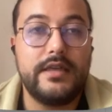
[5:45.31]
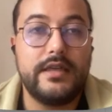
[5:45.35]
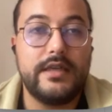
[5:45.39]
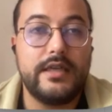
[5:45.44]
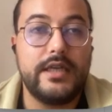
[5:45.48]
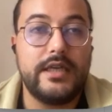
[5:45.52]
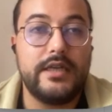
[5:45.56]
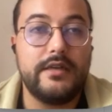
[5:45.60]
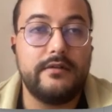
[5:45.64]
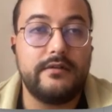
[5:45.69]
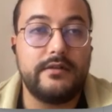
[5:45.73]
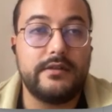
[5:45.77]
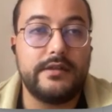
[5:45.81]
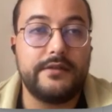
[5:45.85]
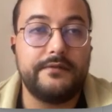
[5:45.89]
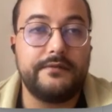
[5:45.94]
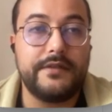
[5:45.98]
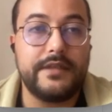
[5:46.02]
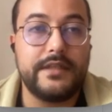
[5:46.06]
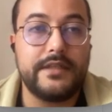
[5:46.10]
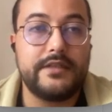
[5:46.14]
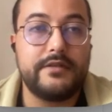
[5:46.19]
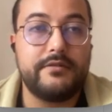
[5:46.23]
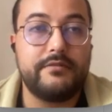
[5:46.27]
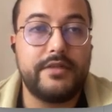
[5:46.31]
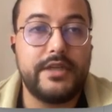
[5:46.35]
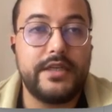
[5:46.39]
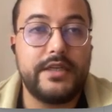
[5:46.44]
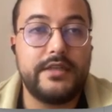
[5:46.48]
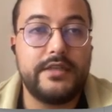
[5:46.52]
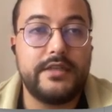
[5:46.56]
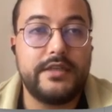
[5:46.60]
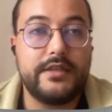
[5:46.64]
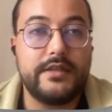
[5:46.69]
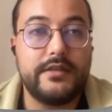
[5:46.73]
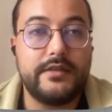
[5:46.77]
I will refresh the
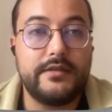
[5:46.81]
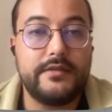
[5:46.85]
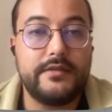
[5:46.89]
page.